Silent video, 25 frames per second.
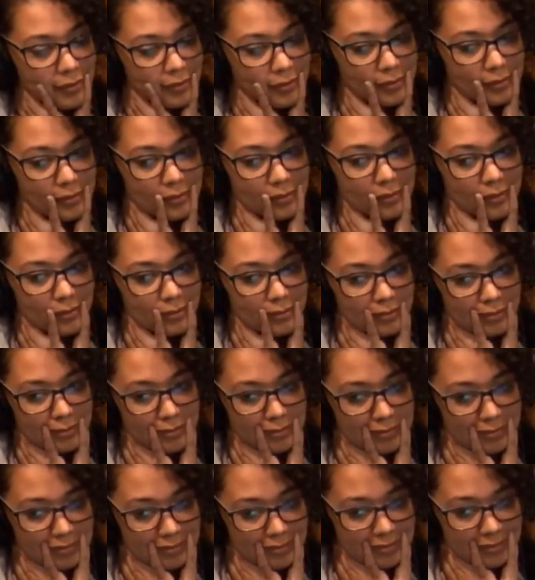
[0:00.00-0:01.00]

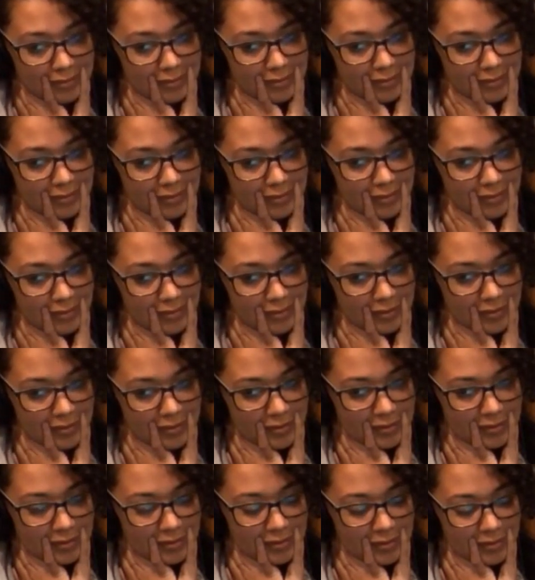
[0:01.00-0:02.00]

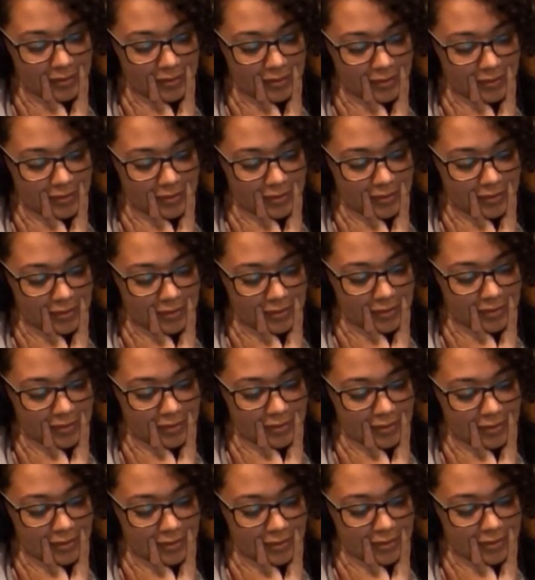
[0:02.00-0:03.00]

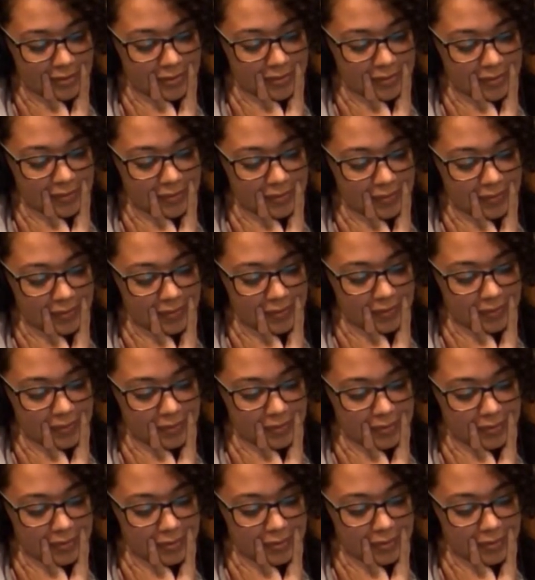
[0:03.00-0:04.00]

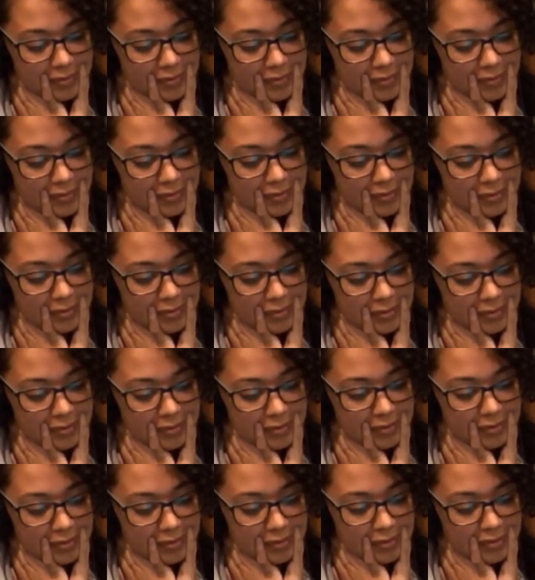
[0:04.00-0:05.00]

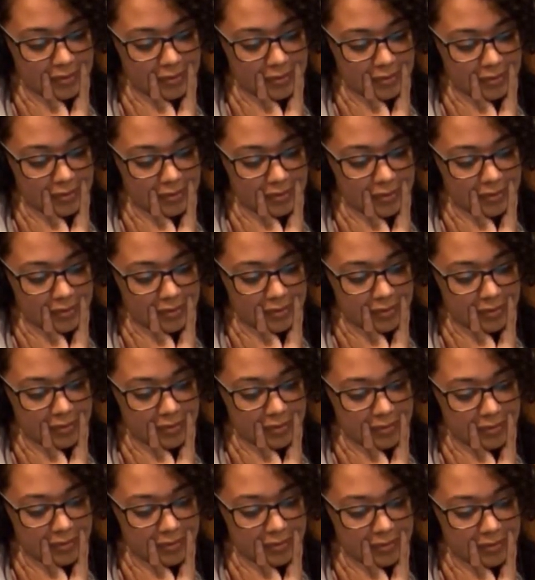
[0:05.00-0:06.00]

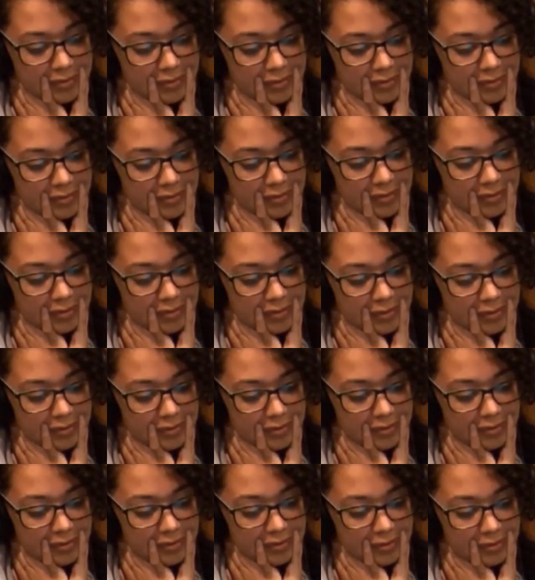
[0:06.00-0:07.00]

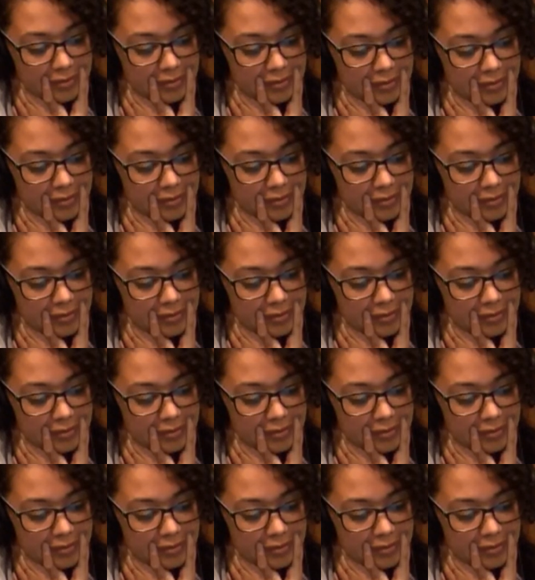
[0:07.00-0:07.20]
This person isn't speaking.